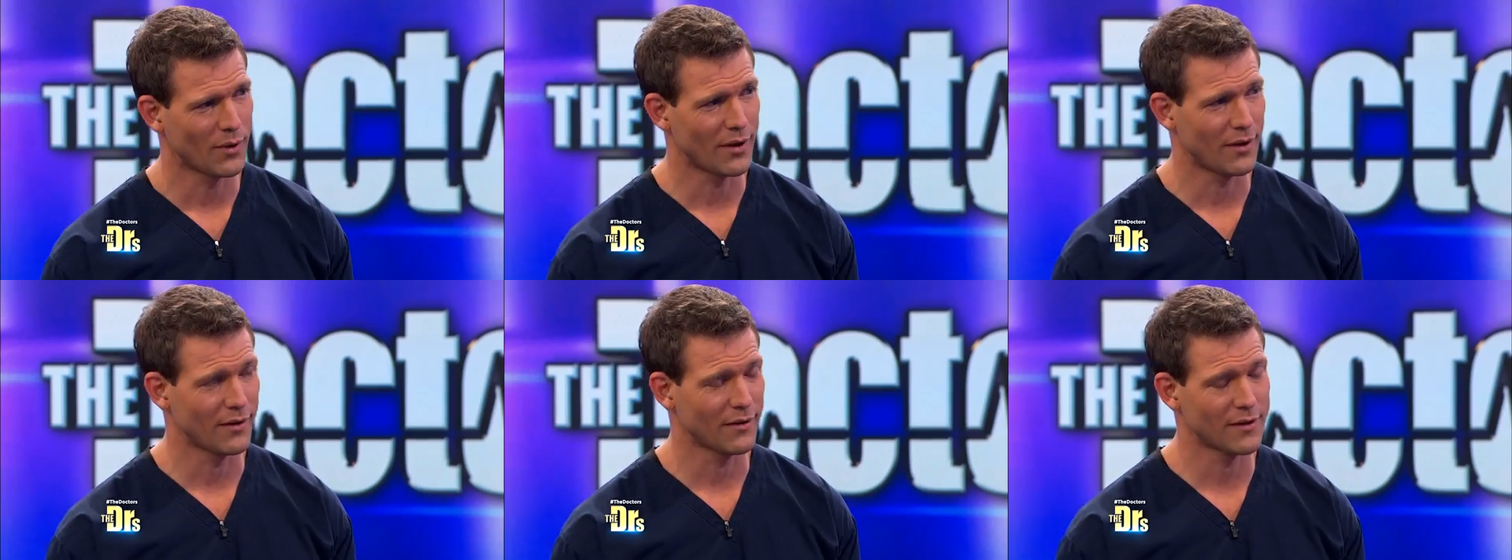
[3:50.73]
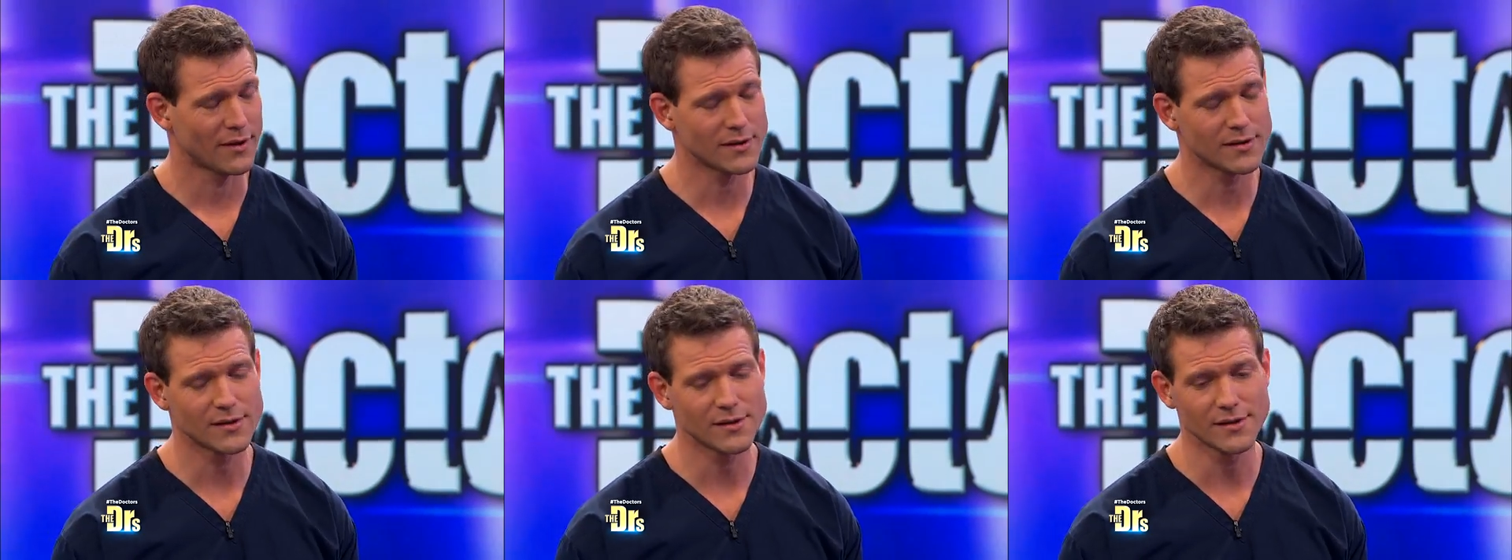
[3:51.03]
Well,
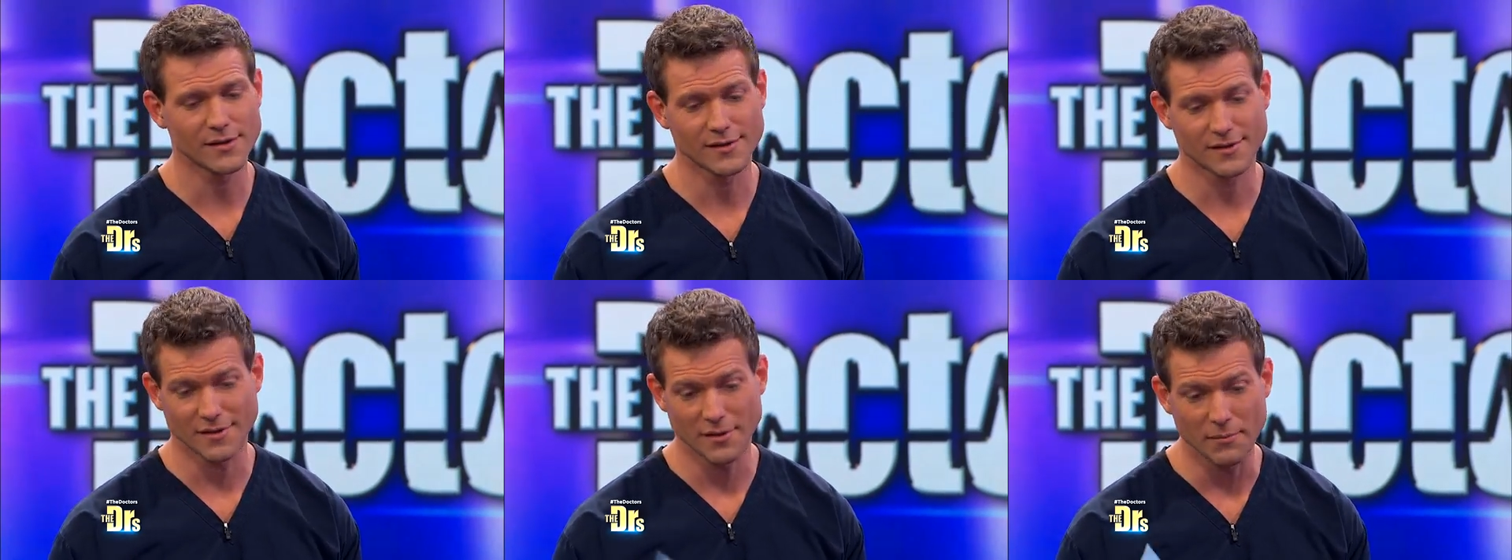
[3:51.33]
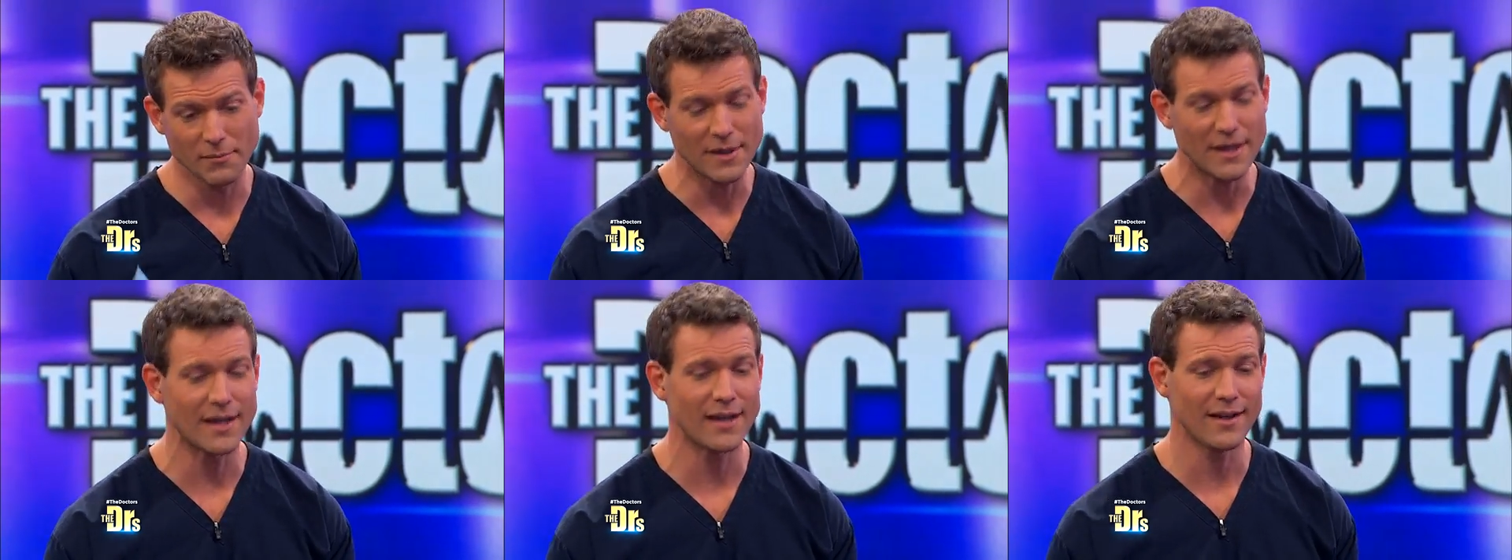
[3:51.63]
this is
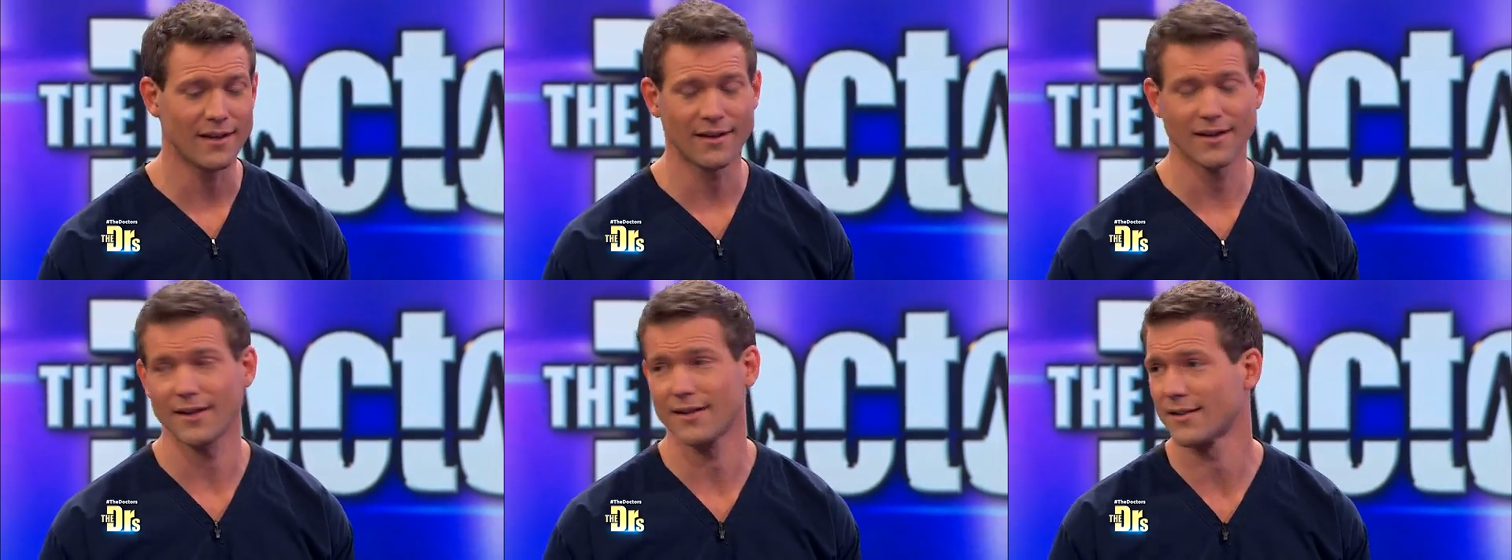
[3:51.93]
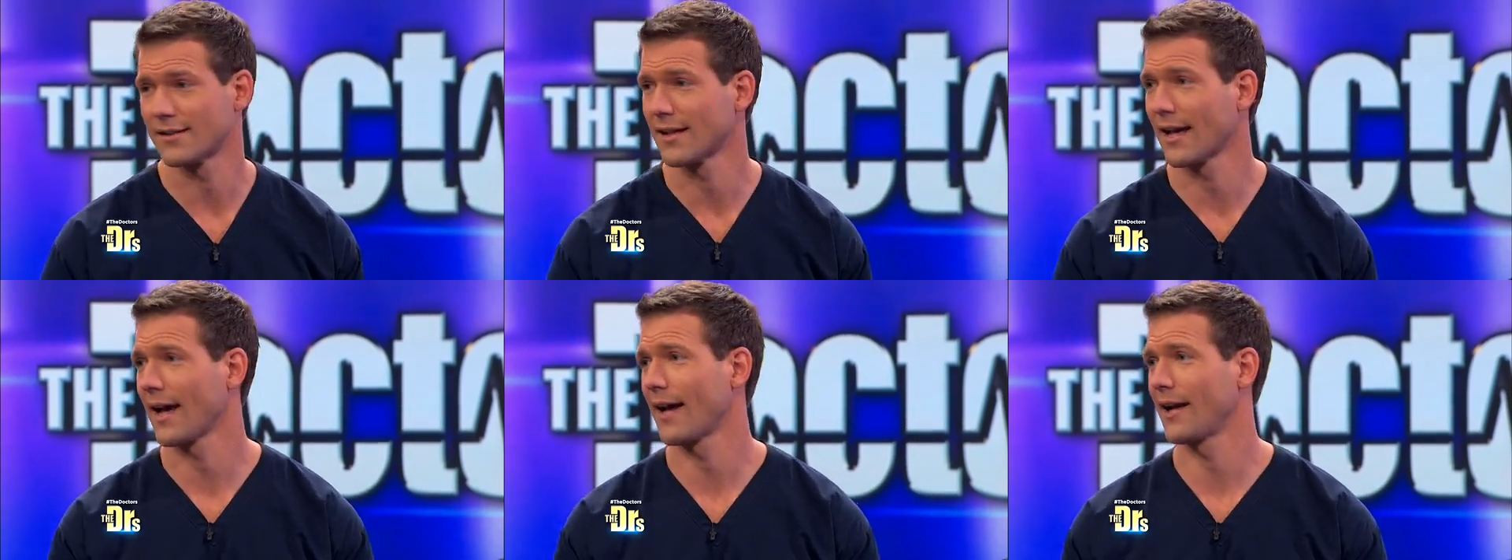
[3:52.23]
to me
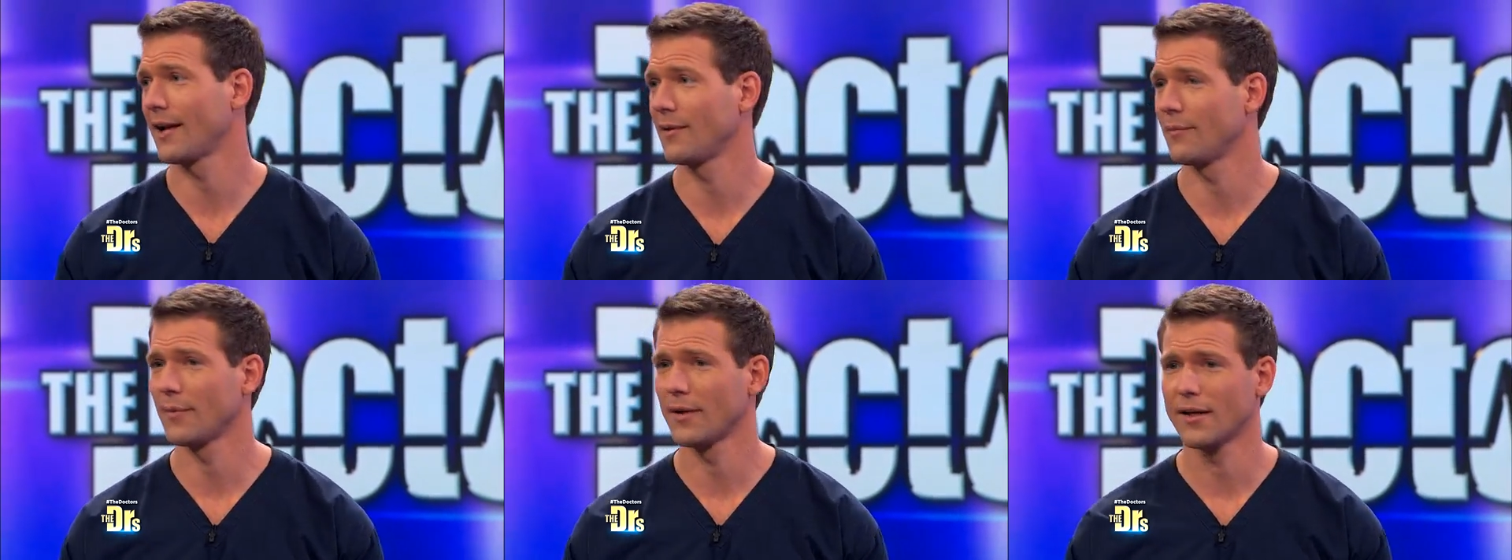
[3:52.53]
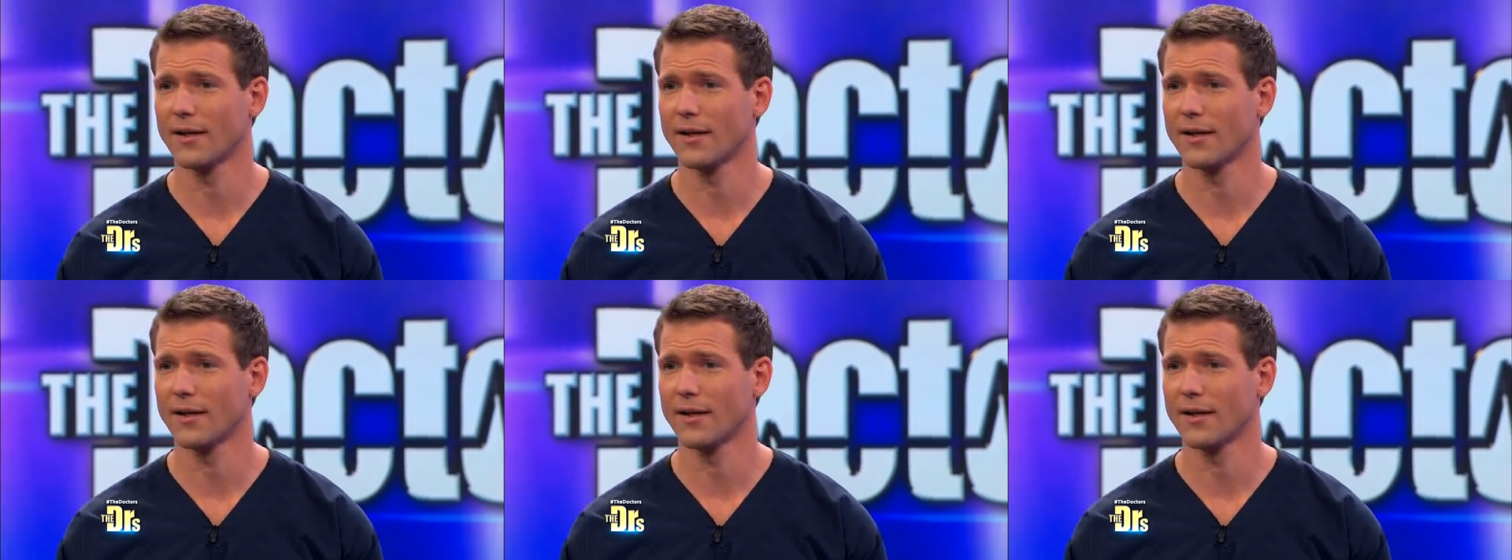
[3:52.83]
exciting